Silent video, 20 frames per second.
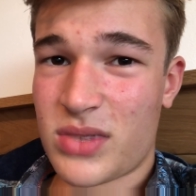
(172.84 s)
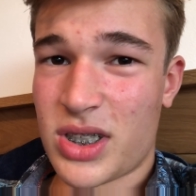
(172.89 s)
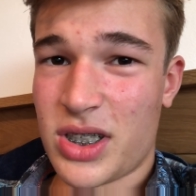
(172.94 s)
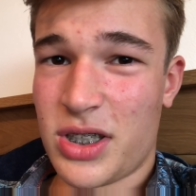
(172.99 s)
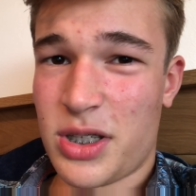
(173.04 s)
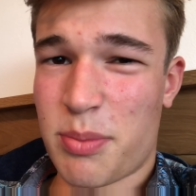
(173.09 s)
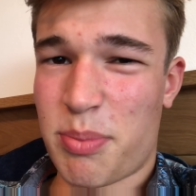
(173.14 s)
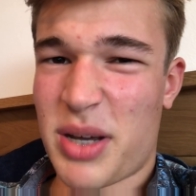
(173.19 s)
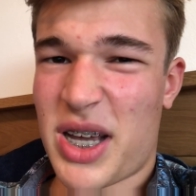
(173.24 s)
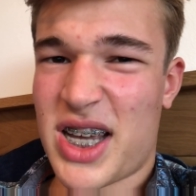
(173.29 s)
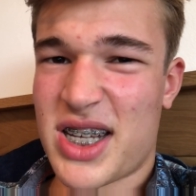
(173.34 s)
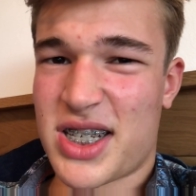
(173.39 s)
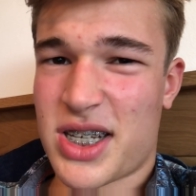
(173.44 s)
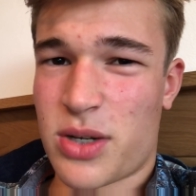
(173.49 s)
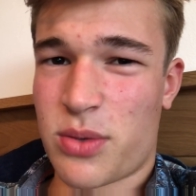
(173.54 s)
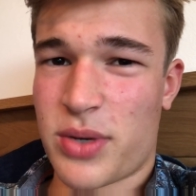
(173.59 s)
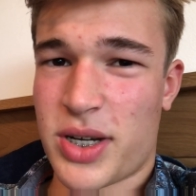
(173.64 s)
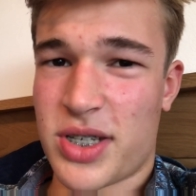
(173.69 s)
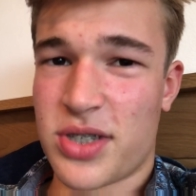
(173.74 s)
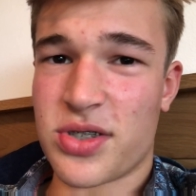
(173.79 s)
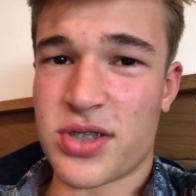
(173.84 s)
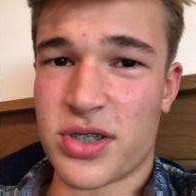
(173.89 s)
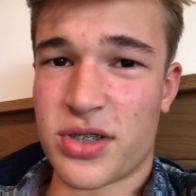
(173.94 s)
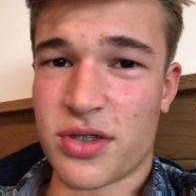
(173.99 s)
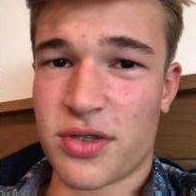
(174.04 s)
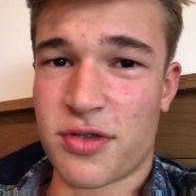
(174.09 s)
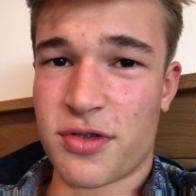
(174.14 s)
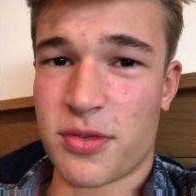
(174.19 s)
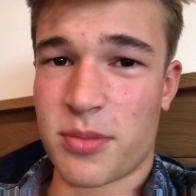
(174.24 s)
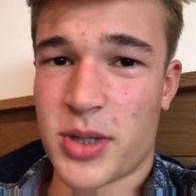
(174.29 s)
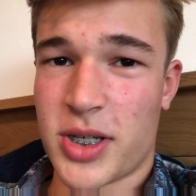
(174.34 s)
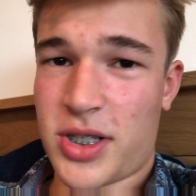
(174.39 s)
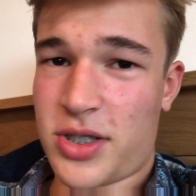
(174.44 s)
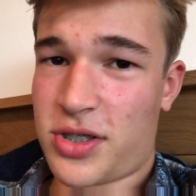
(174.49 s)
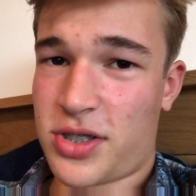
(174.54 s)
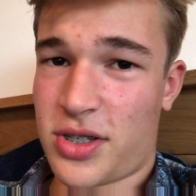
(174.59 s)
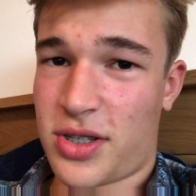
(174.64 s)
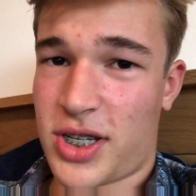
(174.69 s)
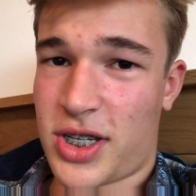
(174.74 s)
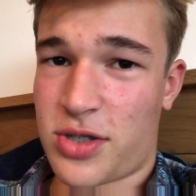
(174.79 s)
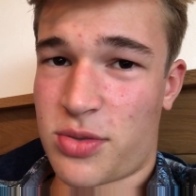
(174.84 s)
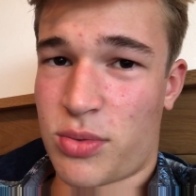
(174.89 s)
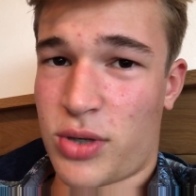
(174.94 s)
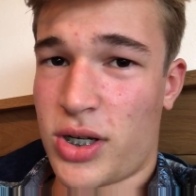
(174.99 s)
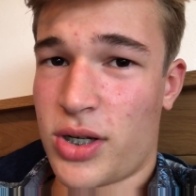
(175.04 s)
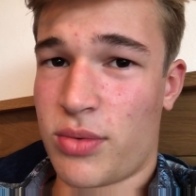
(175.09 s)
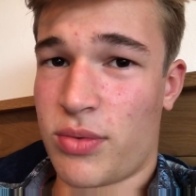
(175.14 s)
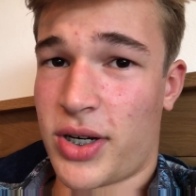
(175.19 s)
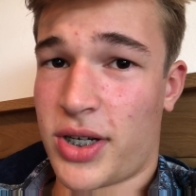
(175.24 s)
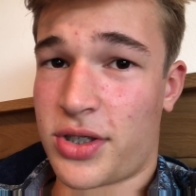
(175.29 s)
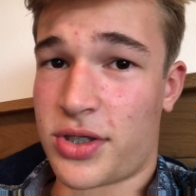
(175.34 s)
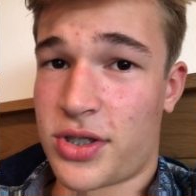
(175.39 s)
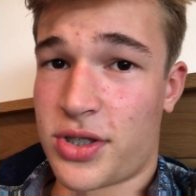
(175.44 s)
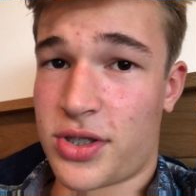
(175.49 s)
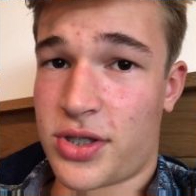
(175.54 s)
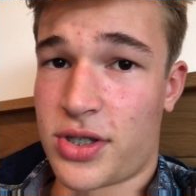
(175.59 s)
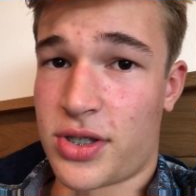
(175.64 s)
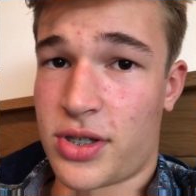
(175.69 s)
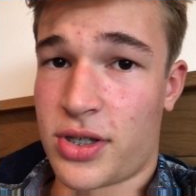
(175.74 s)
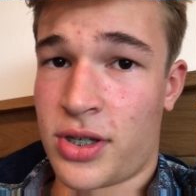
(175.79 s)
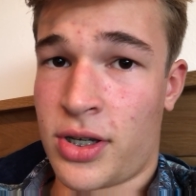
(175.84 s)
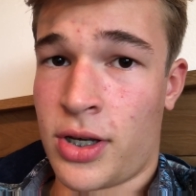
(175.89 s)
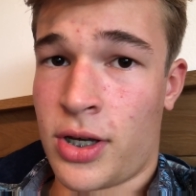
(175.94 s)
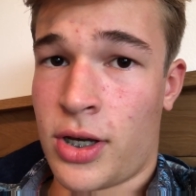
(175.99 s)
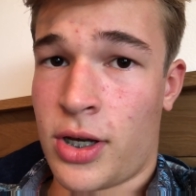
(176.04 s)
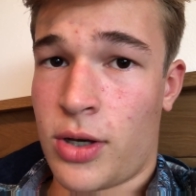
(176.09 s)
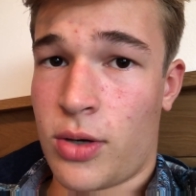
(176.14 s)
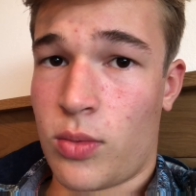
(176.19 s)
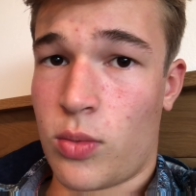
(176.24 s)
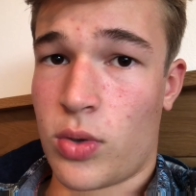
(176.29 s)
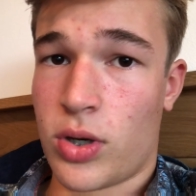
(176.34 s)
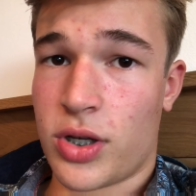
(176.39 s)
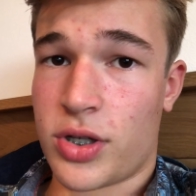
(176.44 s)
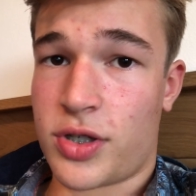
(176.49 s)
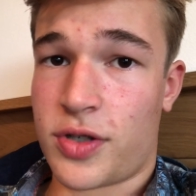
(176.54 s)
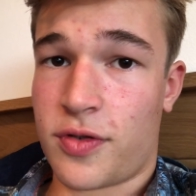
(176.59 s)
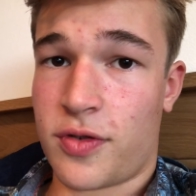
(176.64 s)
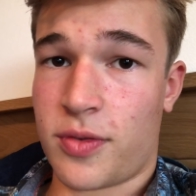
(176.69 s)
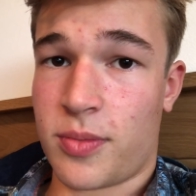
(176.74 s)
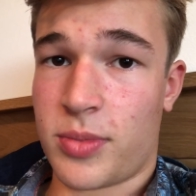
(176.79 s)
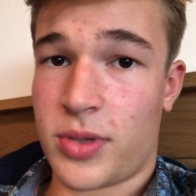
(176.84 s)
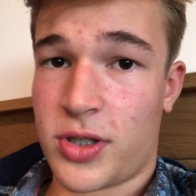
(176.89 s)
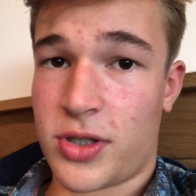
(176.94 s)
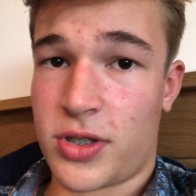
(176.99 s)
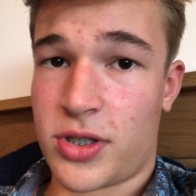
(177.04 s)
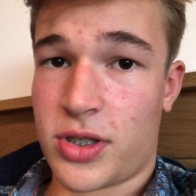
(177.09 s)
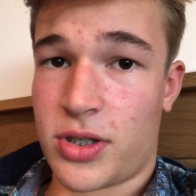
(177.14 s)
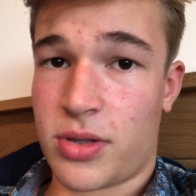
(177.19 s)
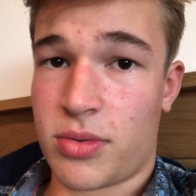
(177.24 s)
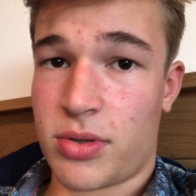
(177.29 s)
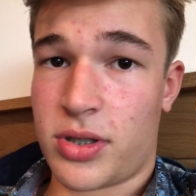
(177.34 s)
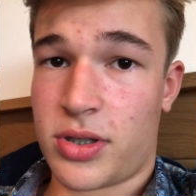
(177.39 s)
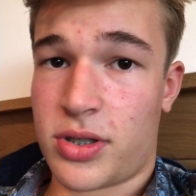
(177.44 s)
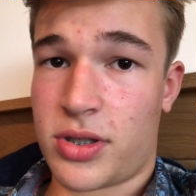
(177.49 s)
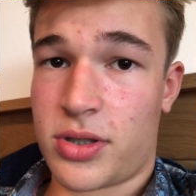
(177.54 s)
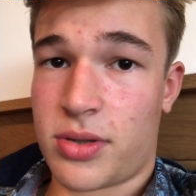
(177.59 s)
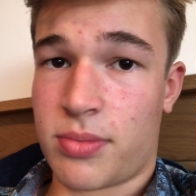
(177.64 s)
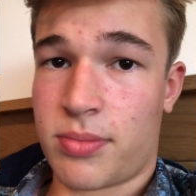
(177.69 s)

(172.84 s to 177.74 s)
the bad outweighs the good for me, and so that's why it ranks as the worst film in the series.